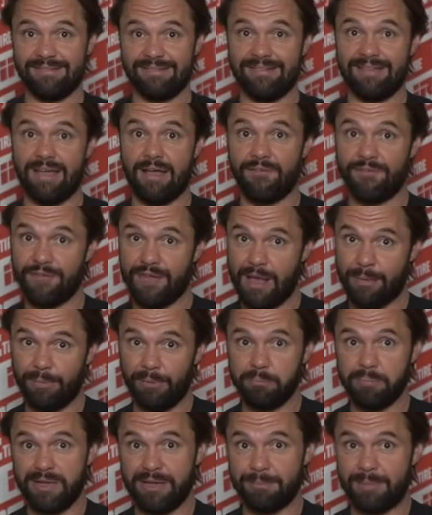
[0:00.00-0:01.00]
a
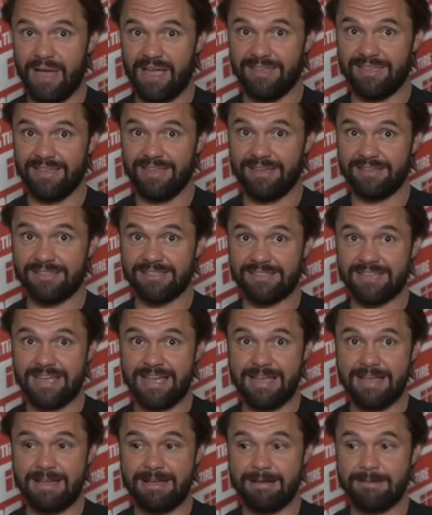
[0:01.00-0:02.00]
couple big bike things.
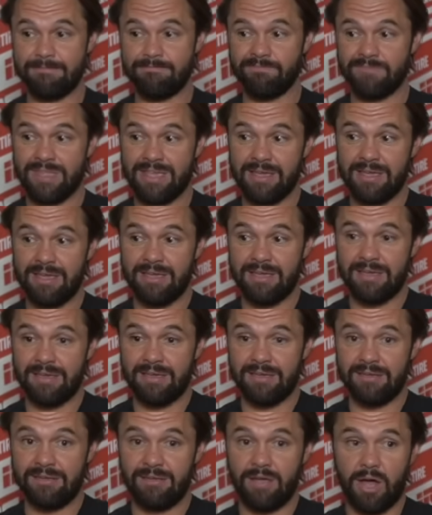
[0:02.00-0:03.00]

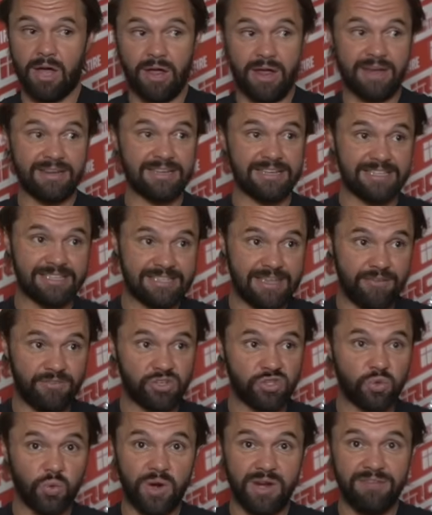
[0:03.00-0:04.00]
I did a
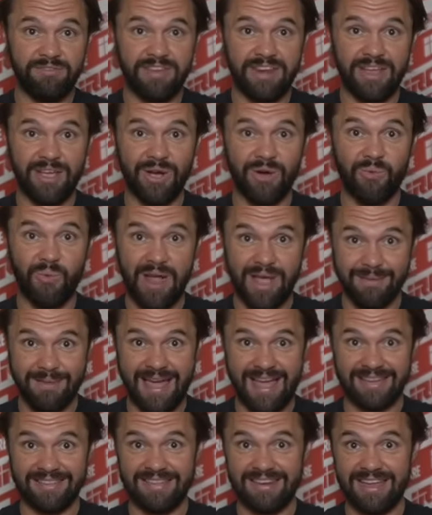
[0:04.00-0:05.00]
720 video way
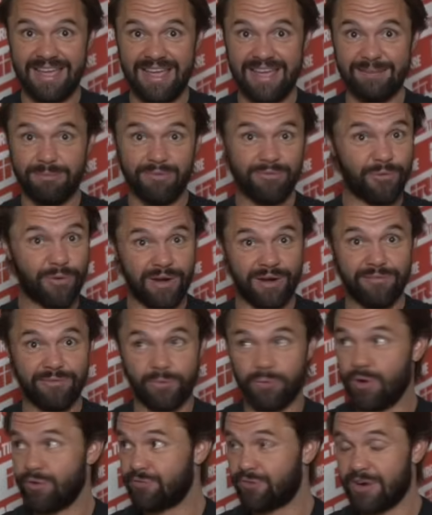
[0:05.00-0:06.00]
back in the day before I
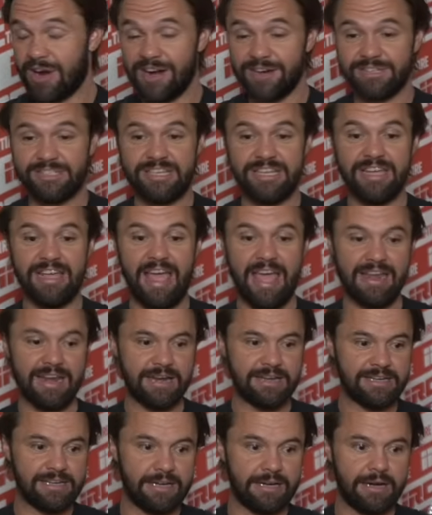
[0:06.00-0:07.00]
even rode for IRC, and
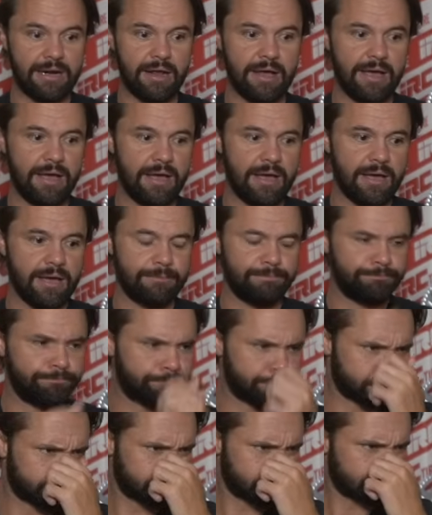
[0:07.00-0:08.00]
I did a
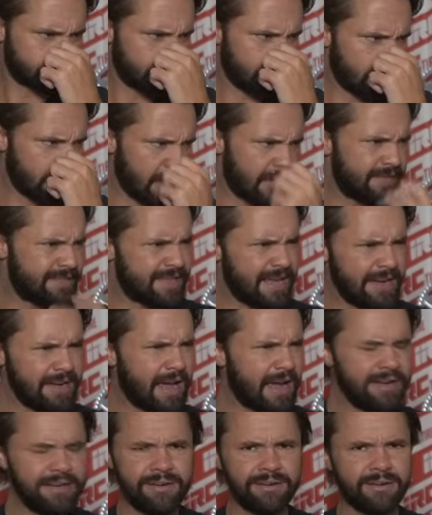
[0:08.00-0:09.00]

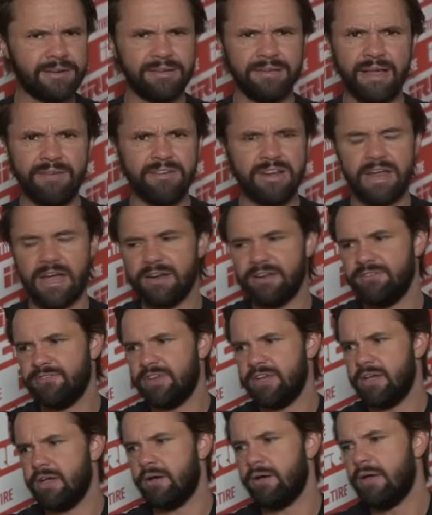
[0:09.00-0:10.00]
1090 or an 1190
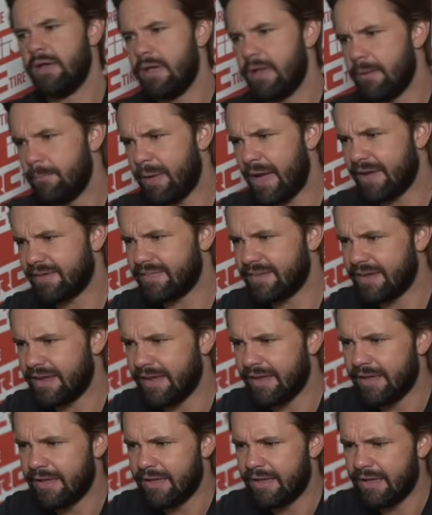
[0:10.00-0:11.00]
video back in the
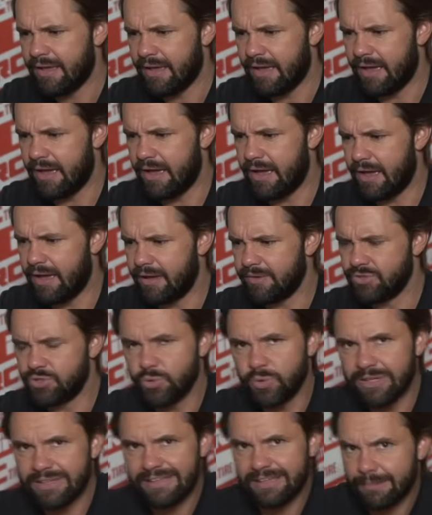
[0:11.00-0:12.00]
day,
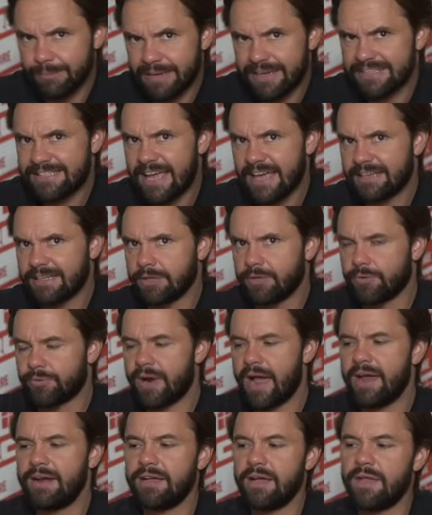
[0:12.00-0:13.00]
doing a little bit of technical
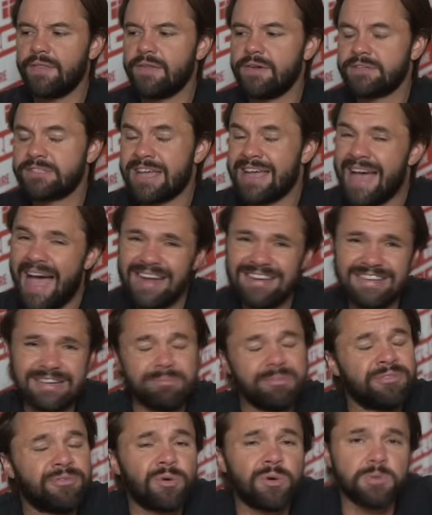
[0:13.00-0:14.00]
riding on those. I did
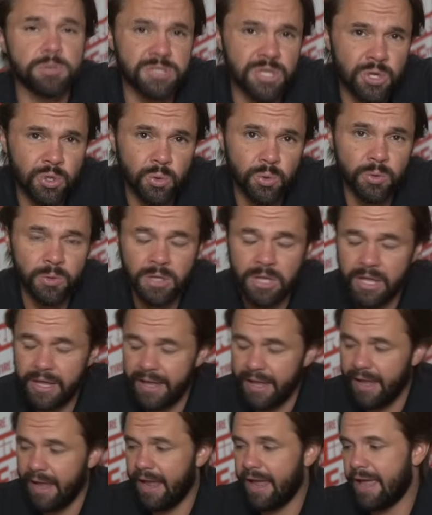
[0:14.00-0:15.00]
it before it was cool.
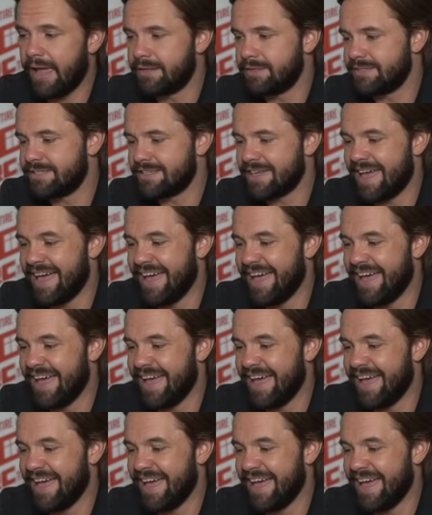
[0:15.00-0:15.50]
And